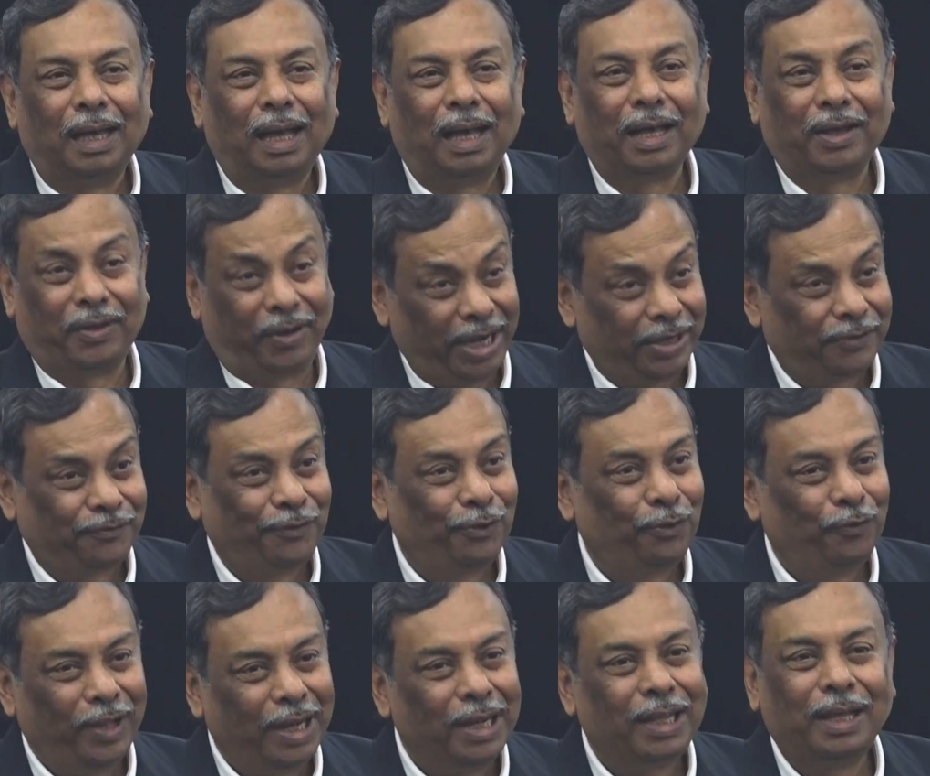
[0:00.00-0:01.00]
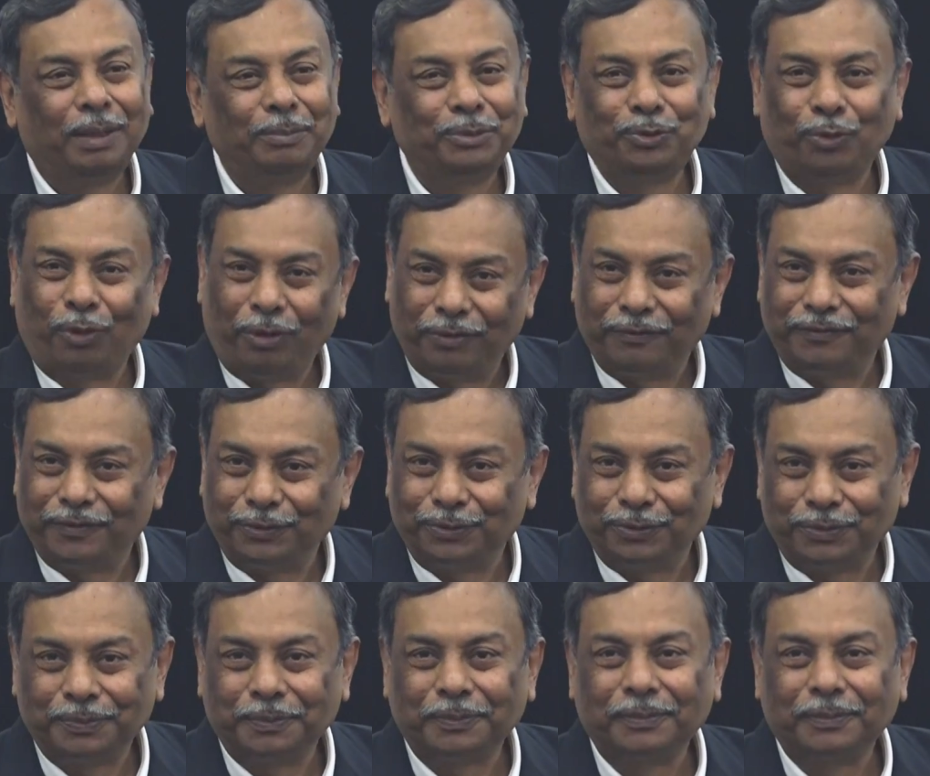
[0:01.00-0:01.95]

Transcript: A grateful welcome to all of you.